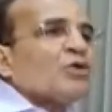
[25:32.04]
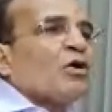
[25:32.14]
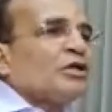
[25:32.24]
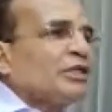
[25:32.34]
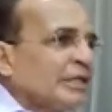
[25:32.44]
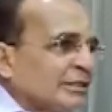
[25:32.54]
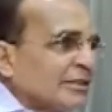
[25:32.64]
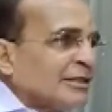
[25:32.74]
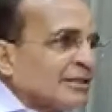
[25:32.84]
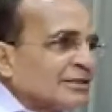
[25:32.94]
quality
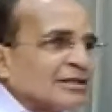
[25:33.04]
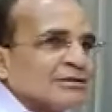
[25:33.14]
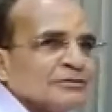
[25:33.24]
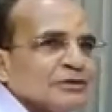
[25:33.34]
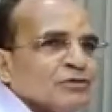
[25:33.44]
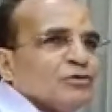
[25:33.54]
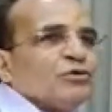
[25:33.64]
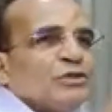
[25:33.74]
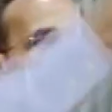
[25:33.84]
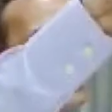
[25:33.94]

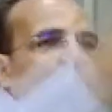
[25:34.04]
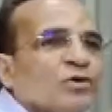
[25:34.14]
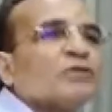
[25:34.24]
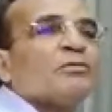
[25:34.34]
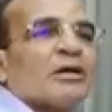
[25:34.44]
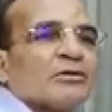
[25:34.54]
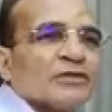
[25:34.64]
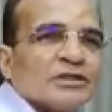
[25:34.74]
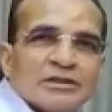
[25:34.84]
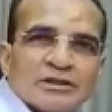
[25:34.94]
you see the lowest part
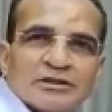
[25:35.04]
of it.